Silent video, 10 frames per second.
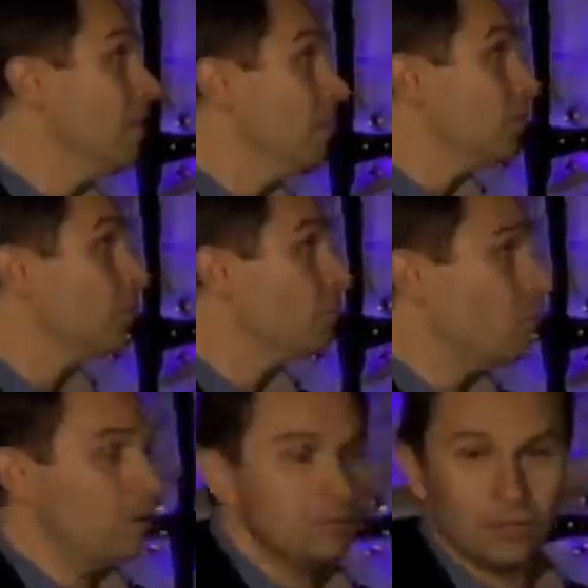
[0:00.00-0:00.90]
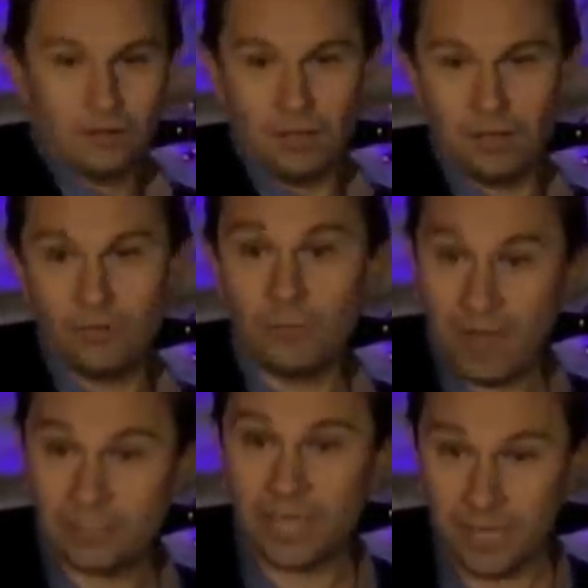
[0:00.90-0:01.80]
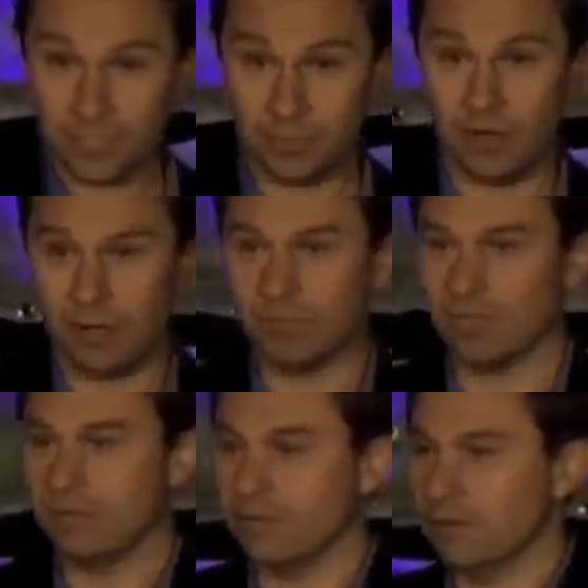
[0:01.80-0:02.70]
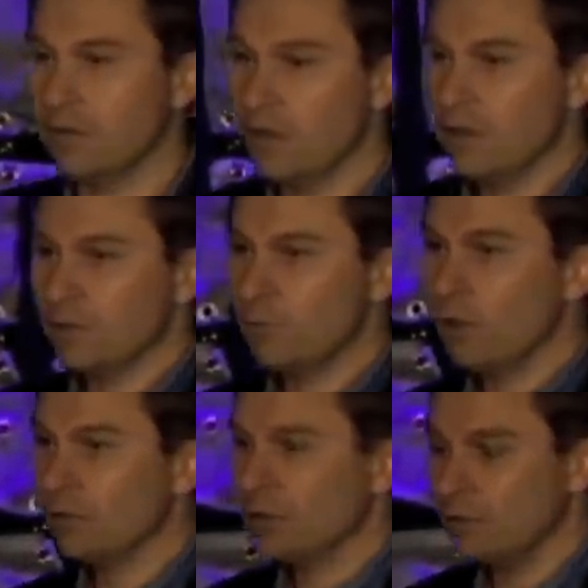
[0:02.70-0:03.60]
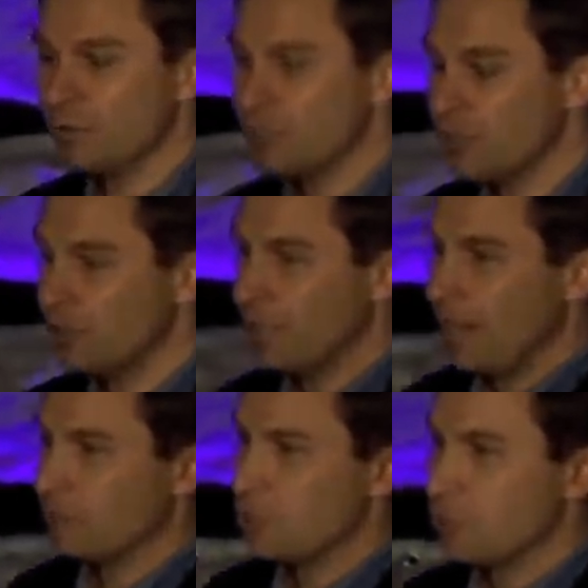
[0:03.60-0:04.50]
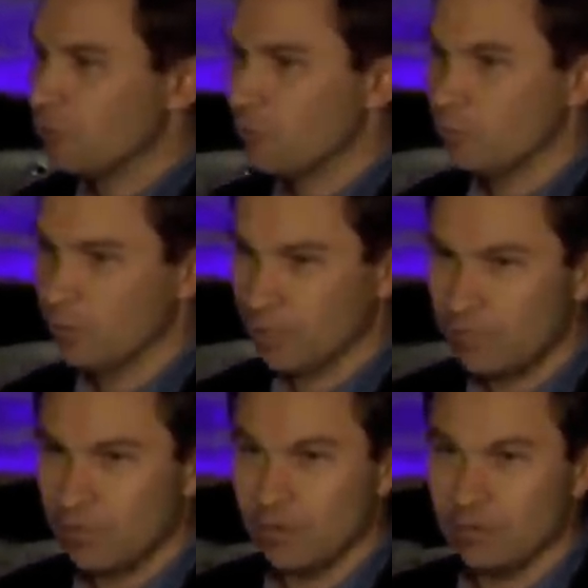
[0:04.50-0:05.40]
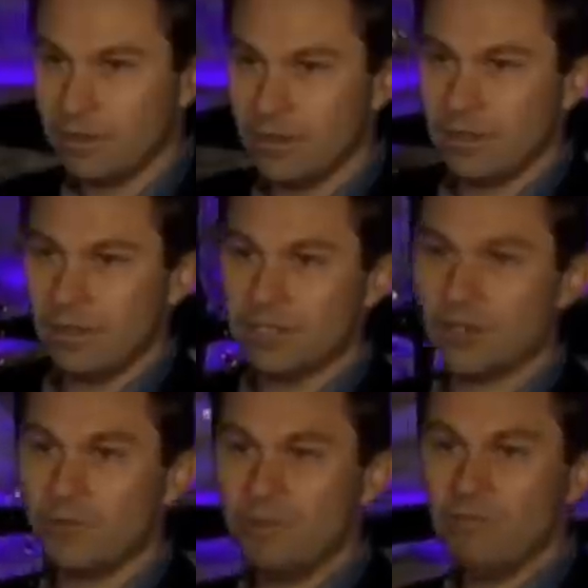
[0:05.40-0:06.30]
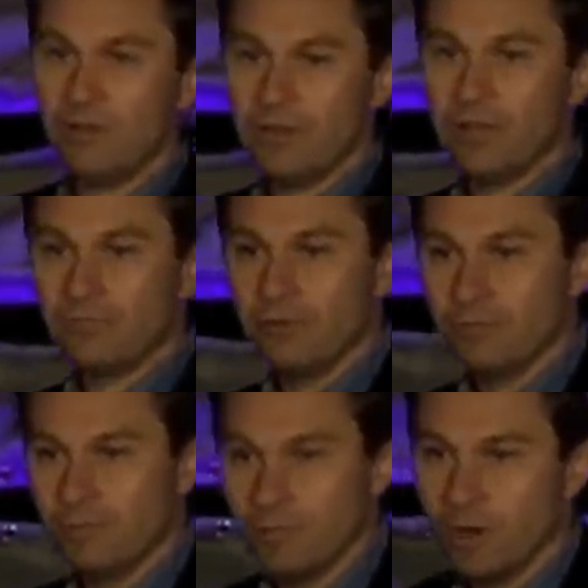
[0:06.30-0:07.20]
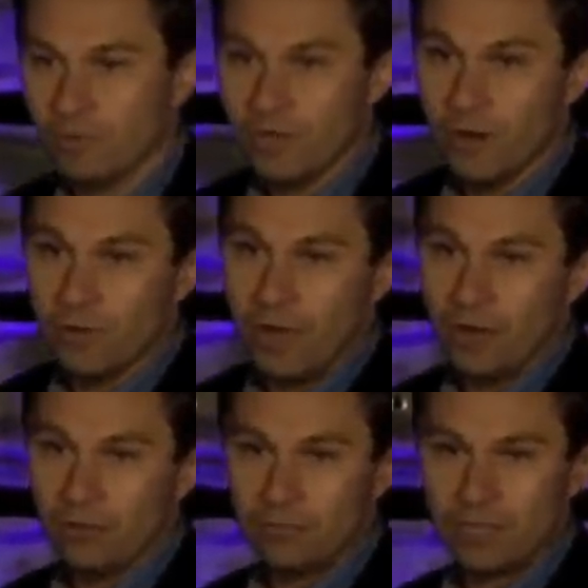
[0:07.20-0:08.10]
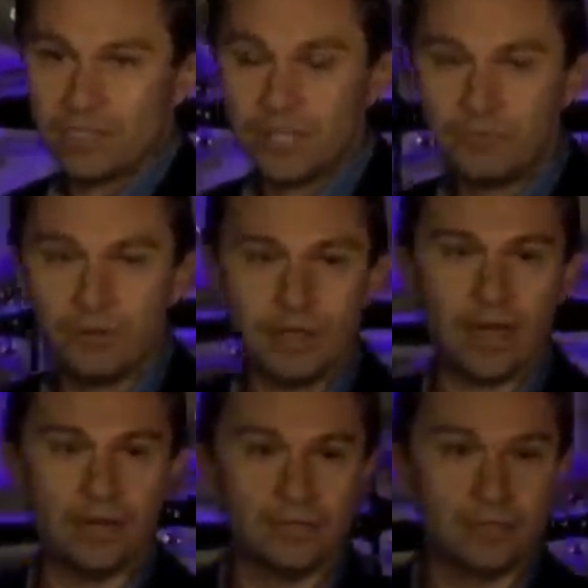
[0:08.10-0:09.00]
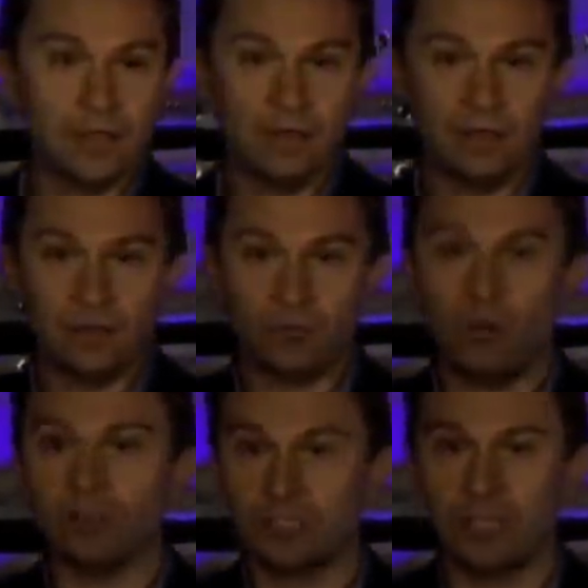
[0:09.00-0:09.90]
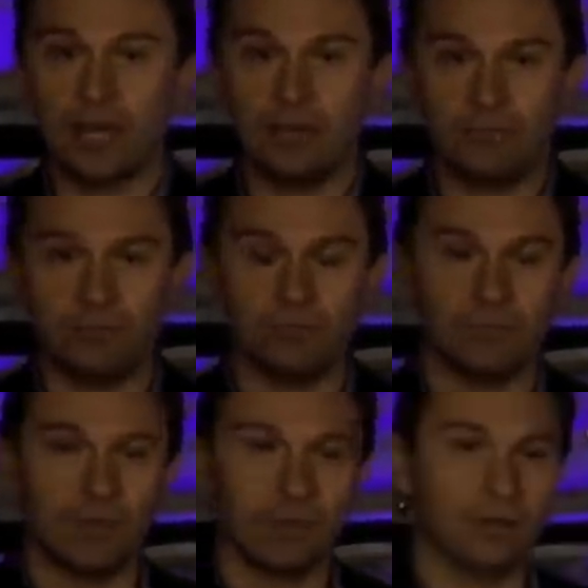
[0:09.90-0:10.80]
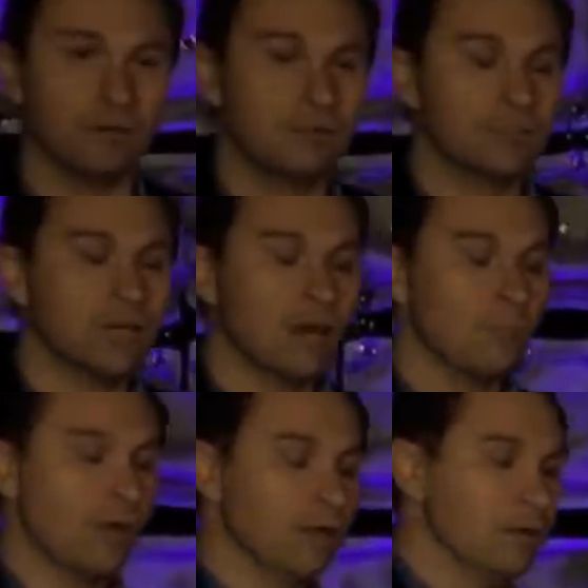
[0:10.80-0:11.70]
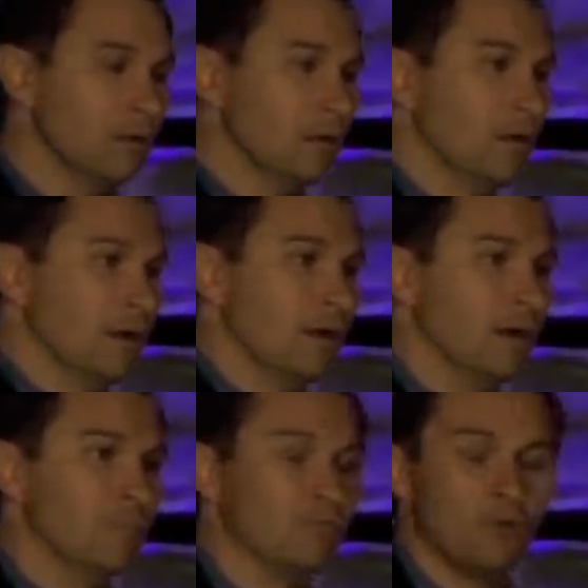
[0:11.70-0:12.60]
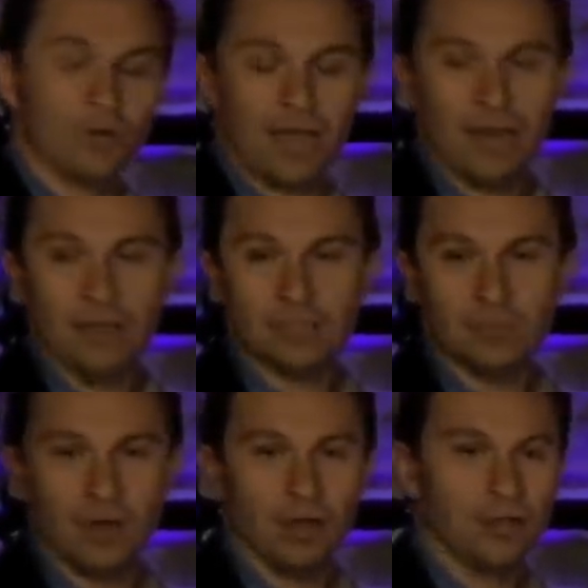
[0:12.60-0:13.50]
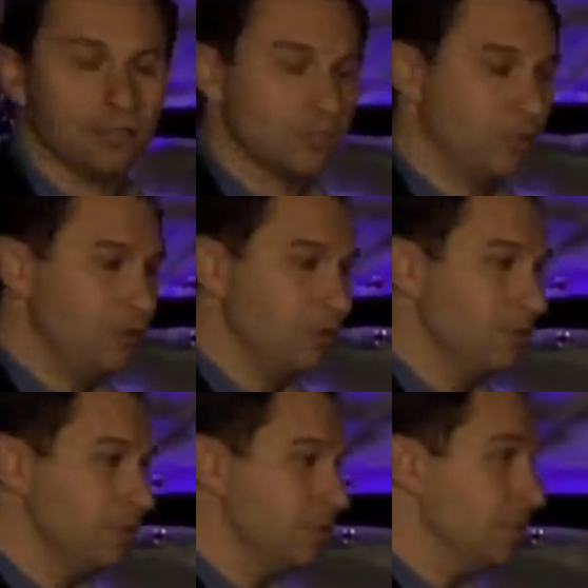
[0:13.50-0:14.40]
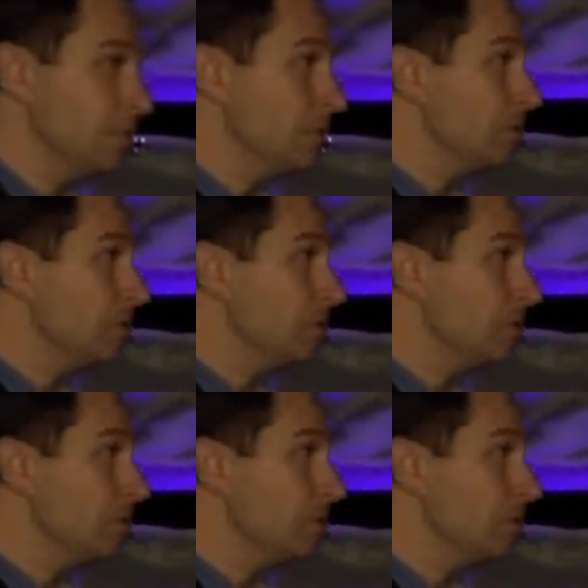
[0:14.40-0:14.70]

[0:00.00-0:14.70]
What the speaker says: So the world that we're about to enter, I believe, and the world that almost certainly our children will live in, is going to be very different from the one we know now. As different as the world is today from the time when, before we had antibiotics to cure disease.